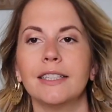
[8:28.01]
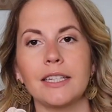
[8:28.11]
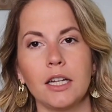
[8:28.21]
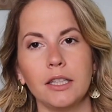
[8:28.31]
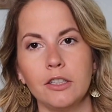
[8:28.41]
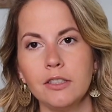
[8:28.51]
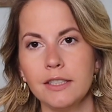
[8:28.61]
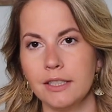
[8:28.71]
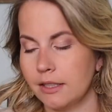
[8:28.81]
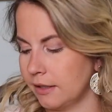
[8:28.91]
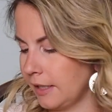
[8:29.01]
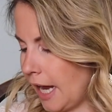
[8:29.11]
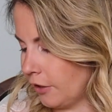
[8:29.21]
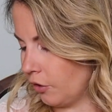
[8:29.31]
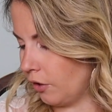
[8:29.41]
It's like a little
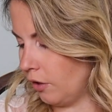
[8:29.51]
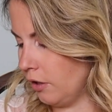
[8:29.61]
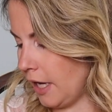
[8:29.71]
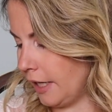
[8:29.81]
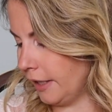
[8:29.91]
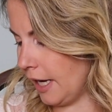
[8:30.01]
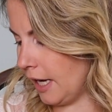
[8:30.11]
satchel and it